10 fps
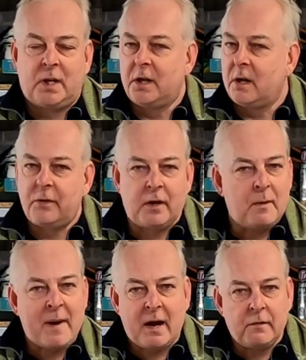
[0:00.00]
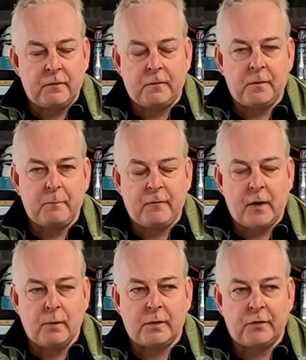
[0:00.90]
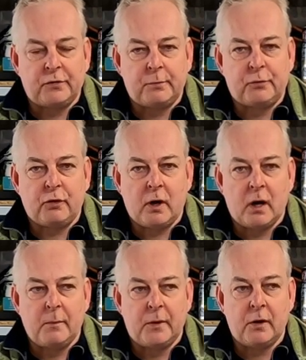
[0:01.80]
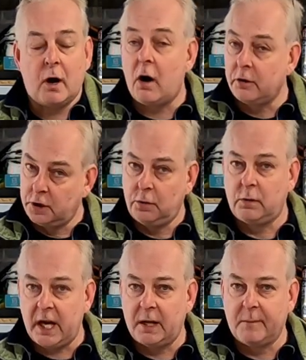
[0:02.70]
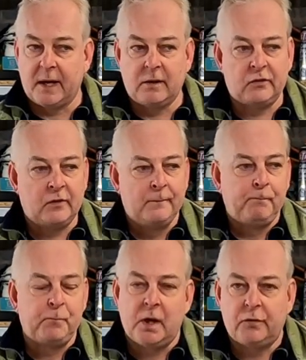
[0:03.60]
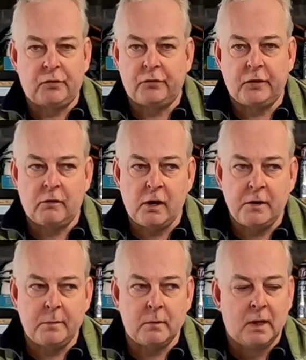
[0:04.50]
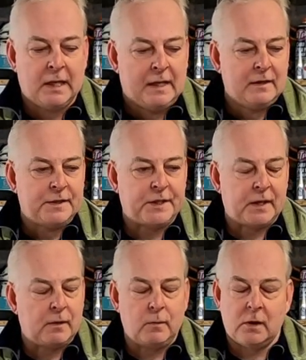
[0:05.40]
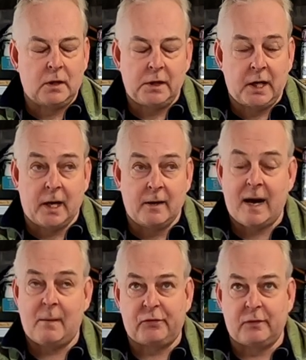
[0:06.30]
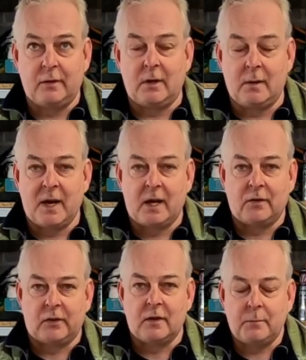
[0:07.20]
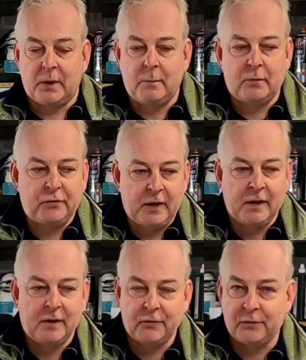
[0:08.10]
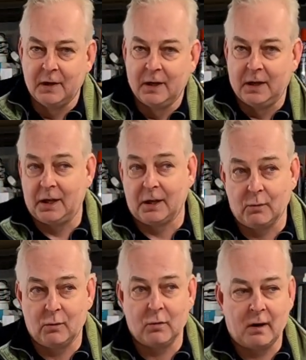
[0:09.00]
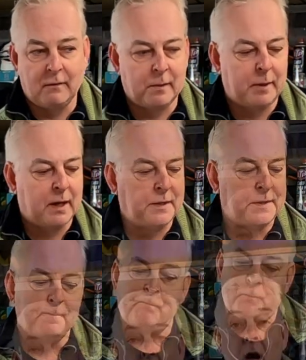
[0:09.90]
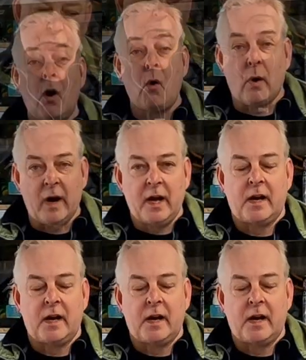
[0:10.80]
you know, the amount of folk that subscribe that aren't UK based is just incredible. So yeah, absolutely amazing that people seeing this, you know, all over the place. Oh,